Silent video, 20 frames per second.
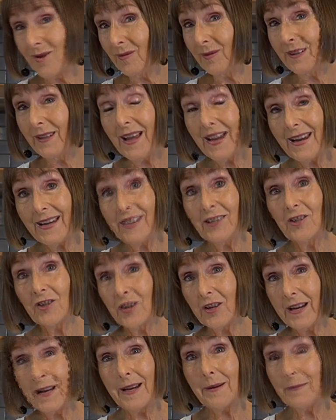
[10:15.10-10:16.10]
like
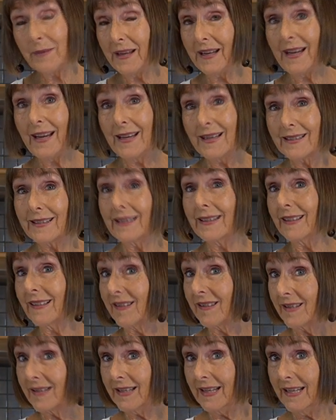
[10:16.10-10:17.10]
jam that has little
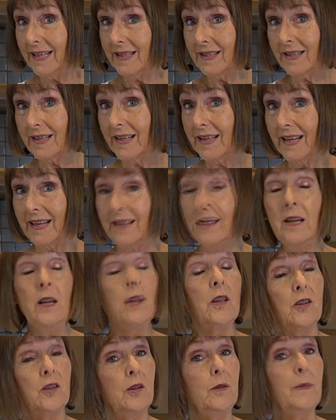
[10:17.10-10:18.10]
seeds in it,
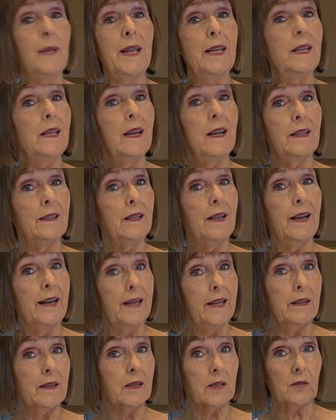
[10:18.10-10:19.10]
you may not
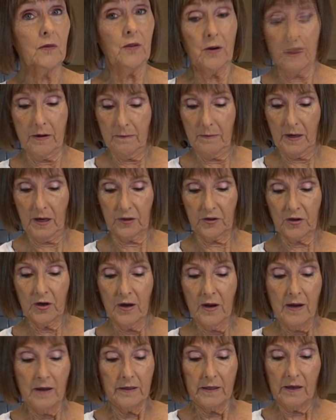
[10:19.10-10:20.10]
like this very much.
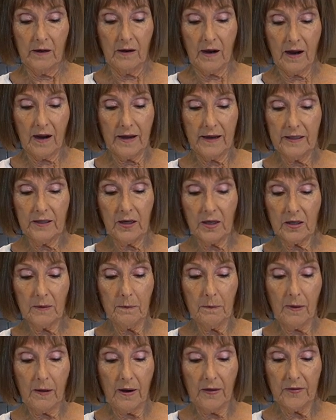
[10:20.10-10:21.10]
Now, it
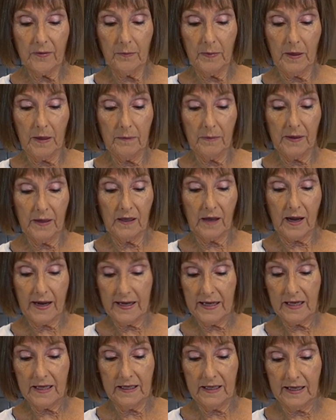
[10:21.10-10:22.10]
doesn't bother me a bit. I
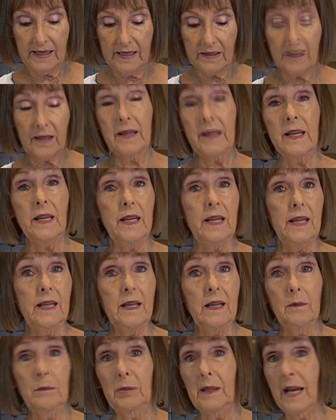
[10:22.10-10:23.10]
can easily eat
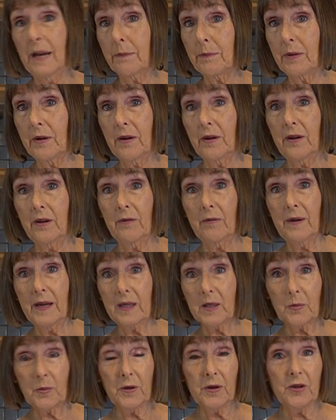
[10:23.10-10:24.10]
a blackberry or
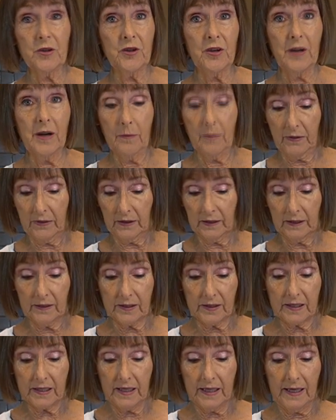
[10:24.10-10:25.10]
raspberry jam with the little
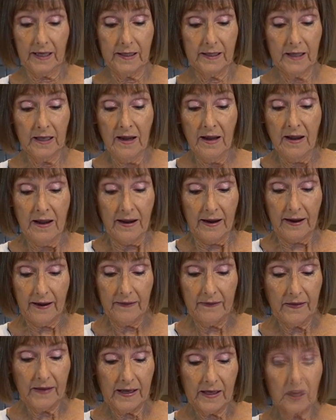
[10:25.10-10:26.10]
seeds,
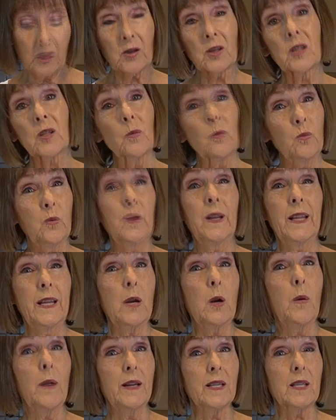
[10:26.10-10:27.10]
and these are really
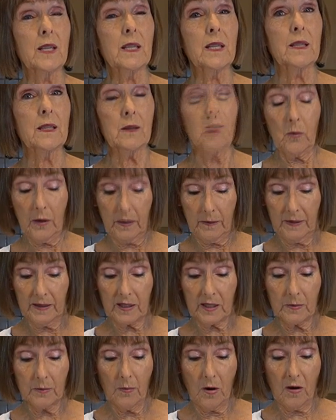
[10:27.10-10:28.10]
quite a bit
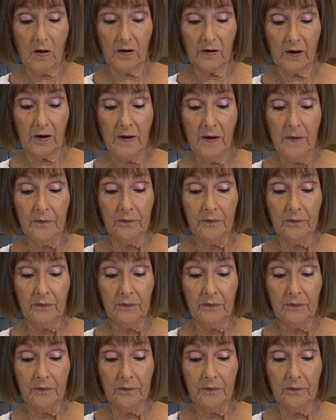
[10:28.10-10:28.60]
smaller.